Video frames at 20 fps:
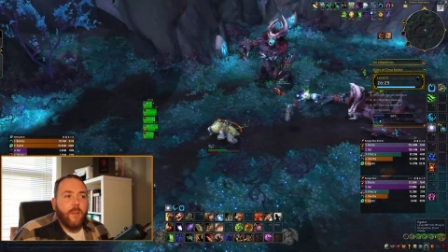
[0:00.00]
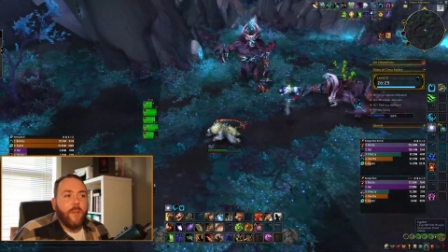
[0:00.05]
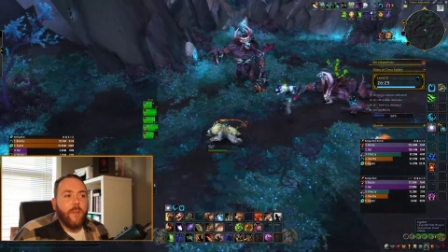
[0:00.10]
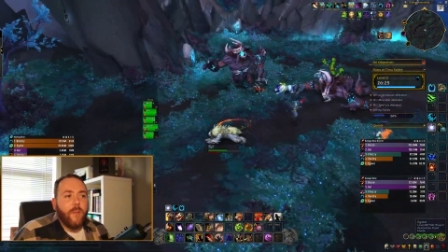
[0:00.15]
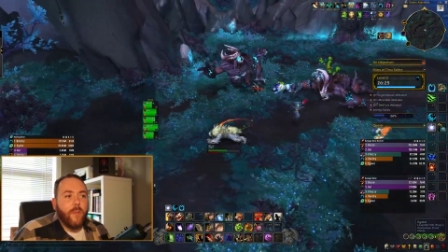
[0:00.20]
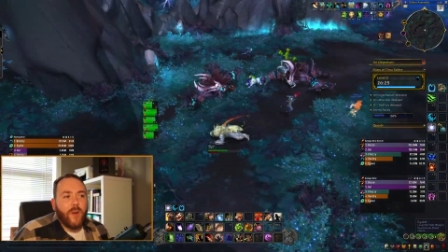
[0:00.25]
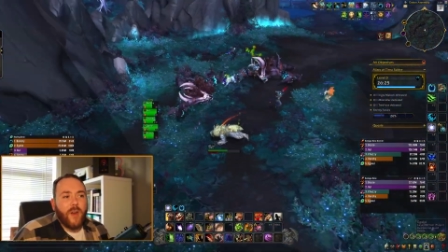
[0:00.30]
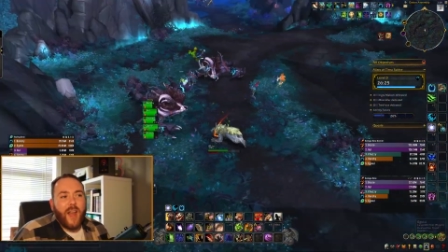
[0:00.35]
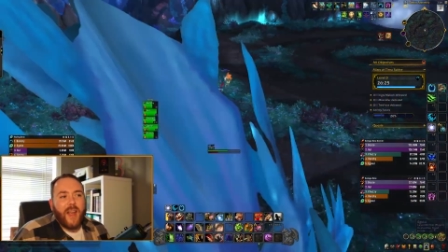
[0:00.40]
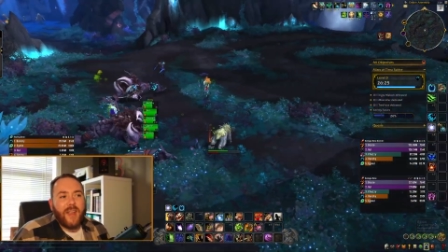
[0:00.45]

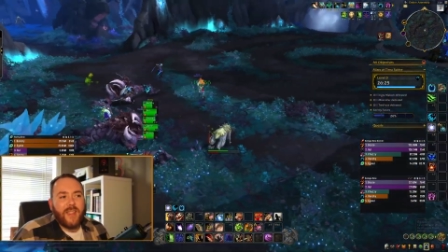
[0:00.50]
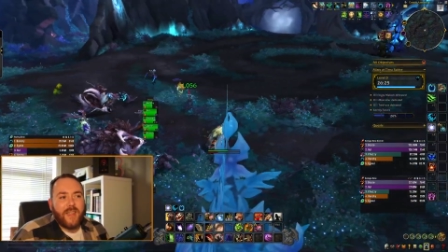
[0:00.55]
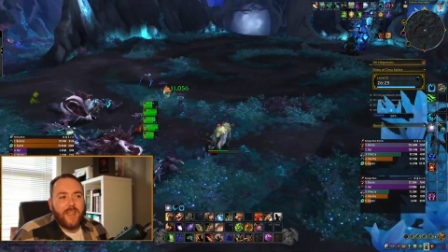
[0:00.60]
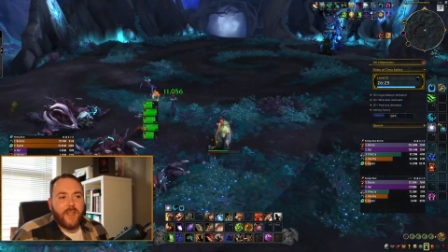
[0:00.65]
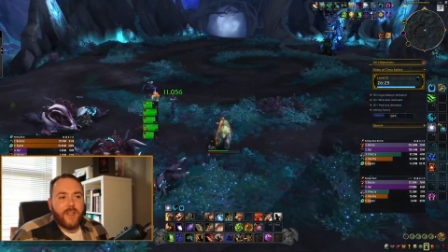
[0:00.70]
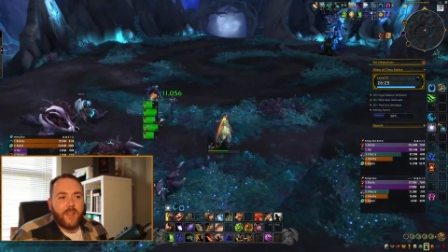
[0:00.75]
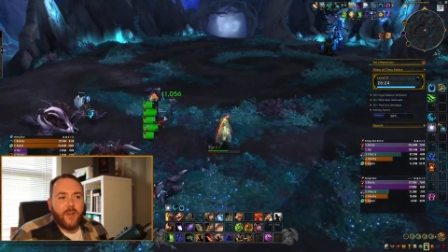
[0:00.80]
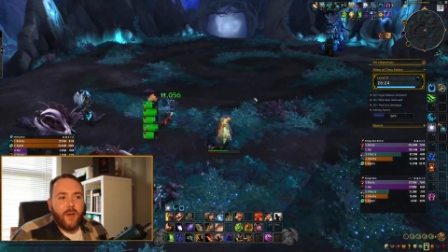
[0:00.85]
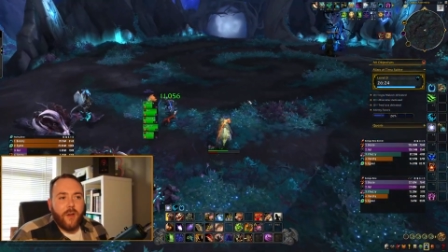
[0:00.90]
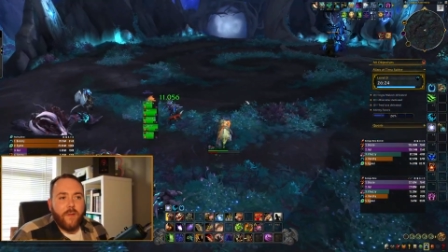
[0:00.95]
what I see
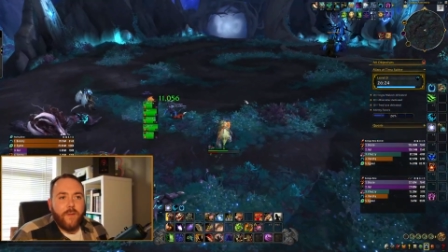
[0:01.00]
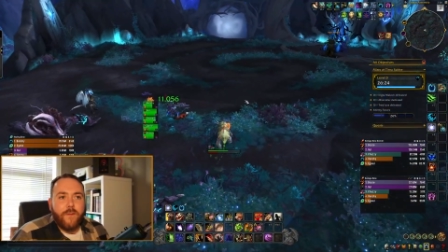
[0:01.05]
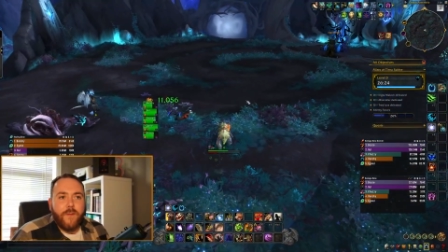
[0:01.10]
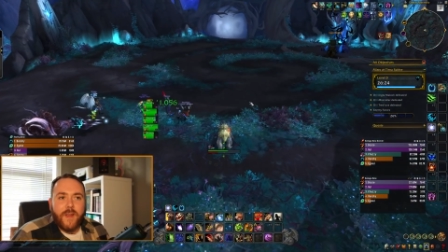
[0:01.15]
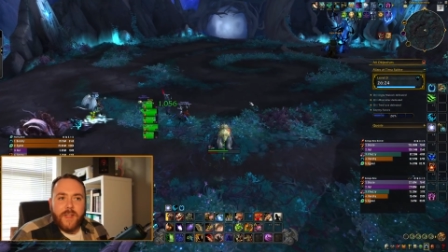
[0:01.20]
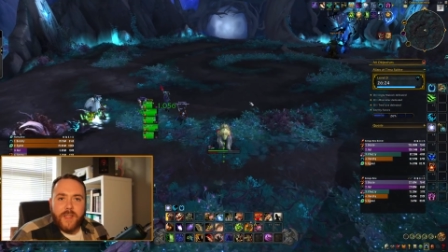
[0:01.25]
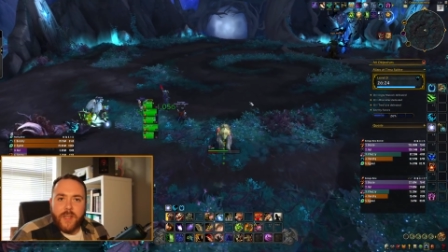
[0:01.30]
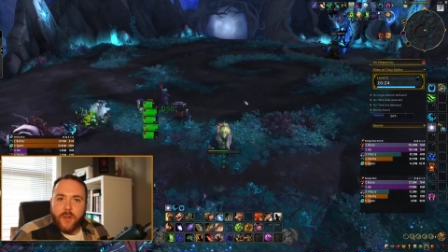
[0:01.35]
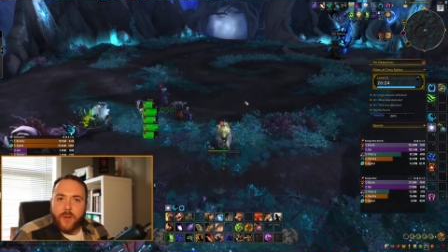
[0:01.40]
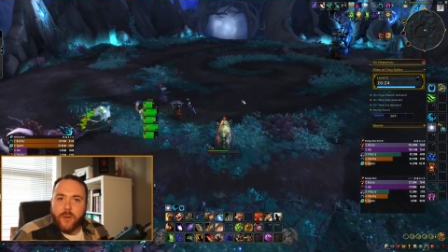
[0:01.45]
as sort of
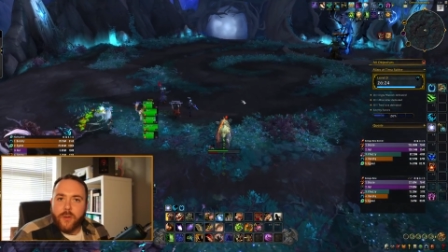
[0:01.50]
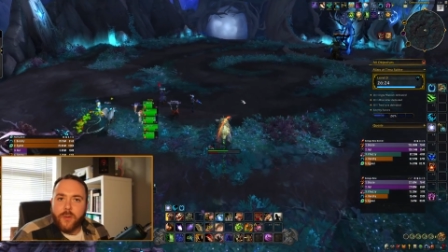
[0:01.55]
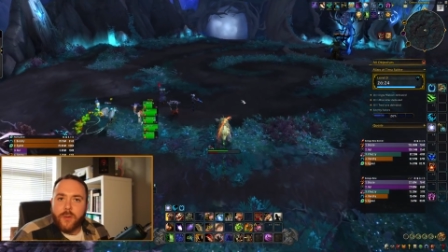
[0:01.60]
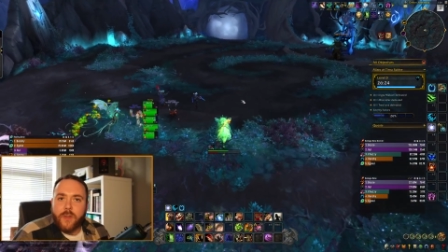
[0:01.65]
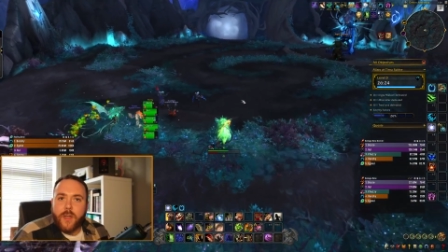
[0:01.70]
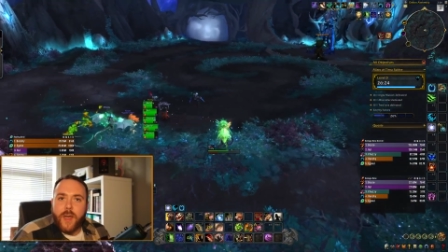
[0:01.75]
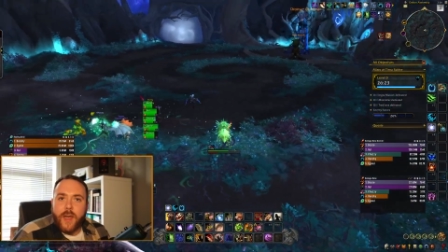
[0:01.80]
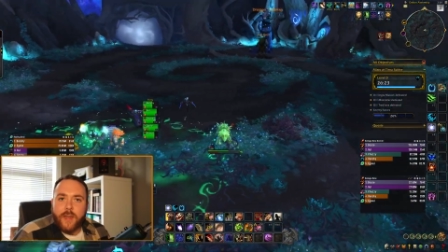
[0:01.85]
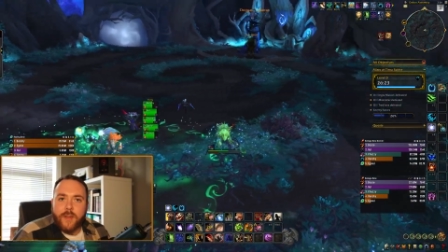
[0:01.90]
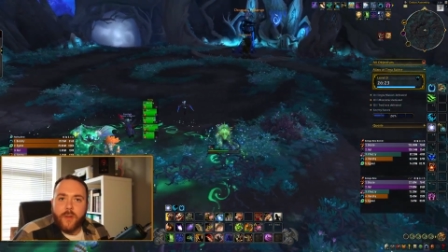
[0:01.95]
physical
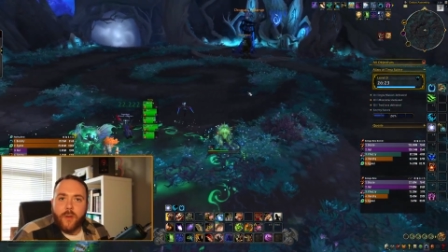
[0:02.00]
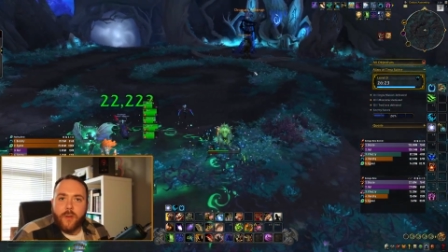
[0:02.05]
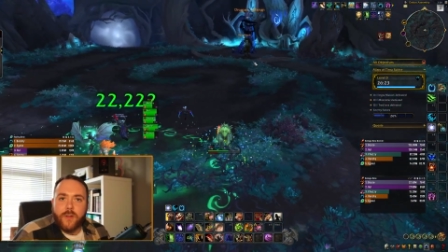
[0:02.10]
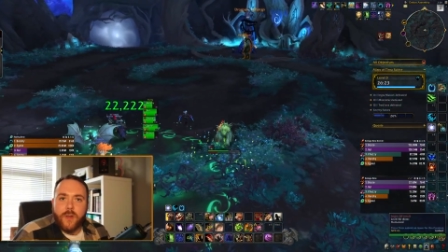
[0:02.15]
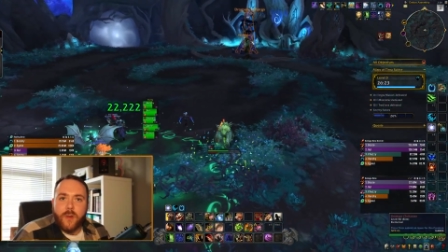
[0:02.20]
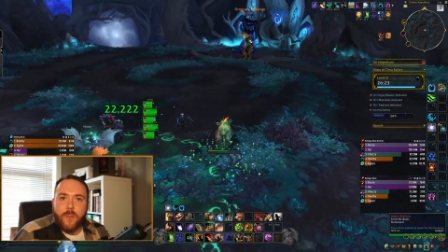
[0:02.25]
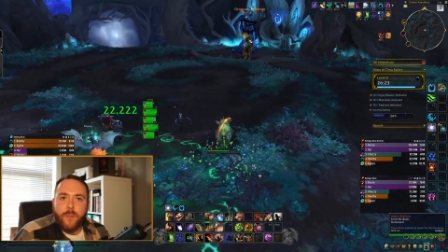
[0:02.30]
and also